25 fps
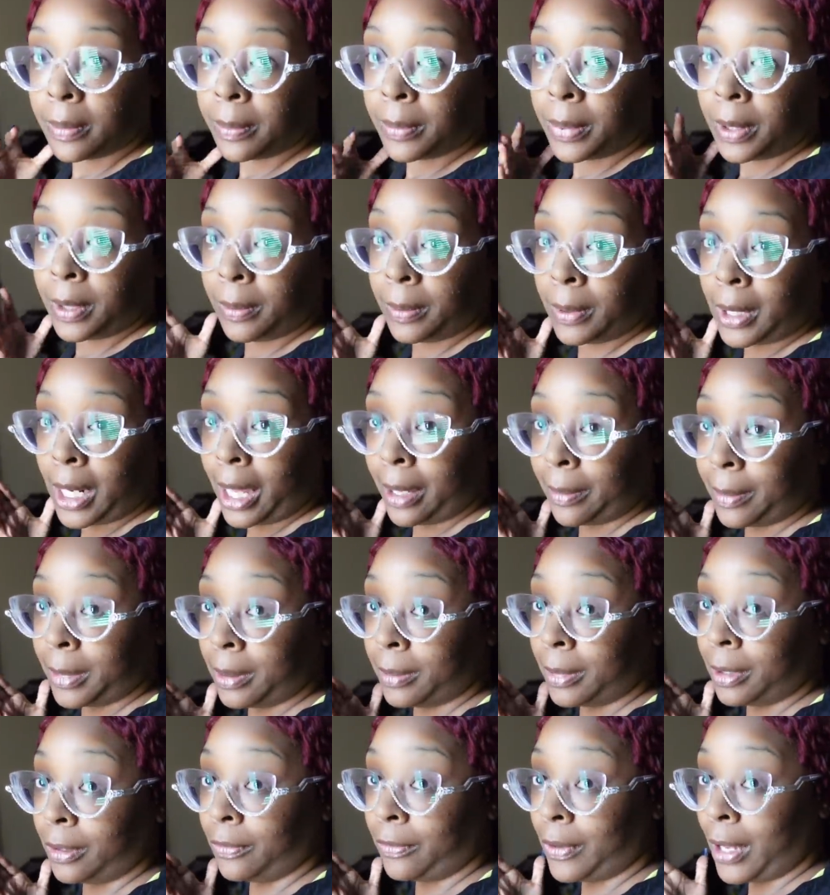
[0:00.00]
People like
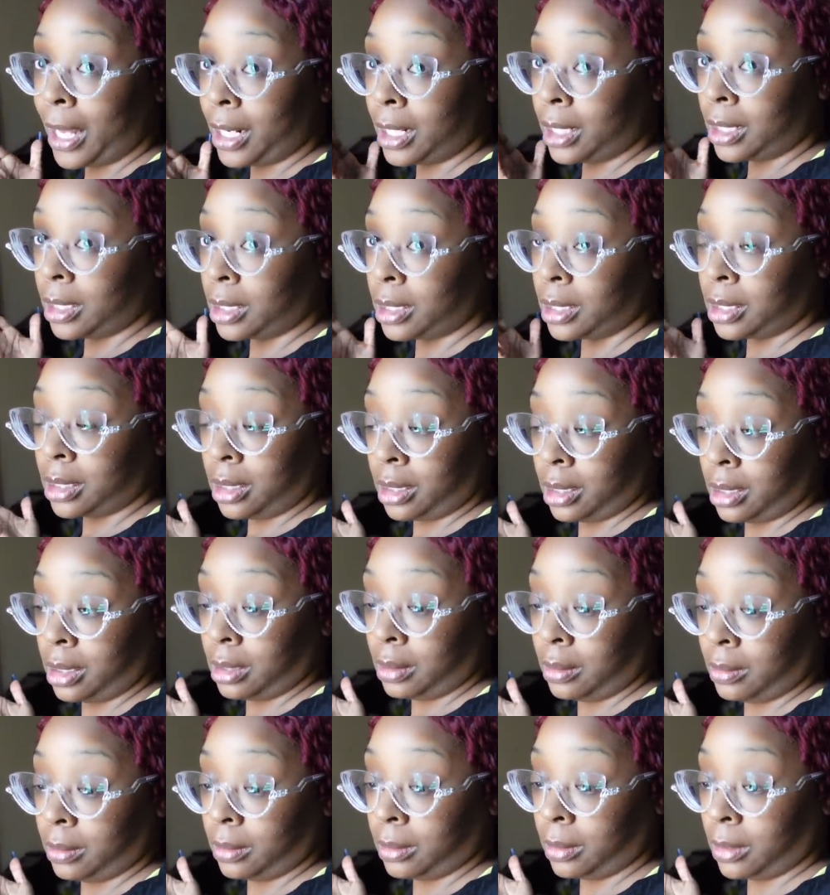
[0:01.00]
me be falling
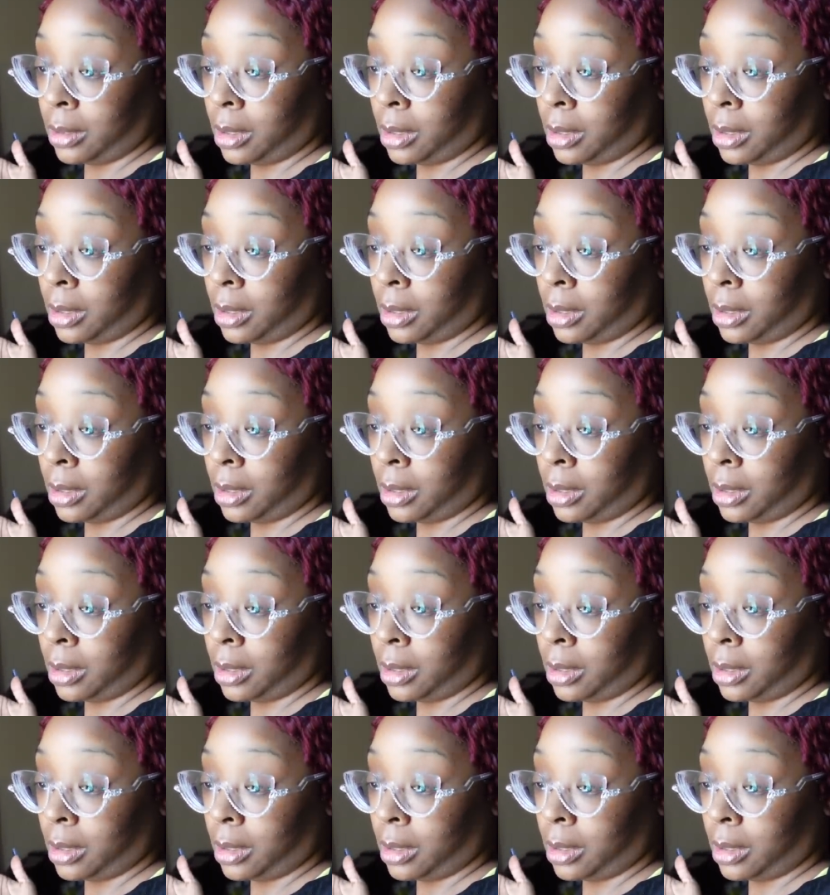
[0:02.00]
asleep.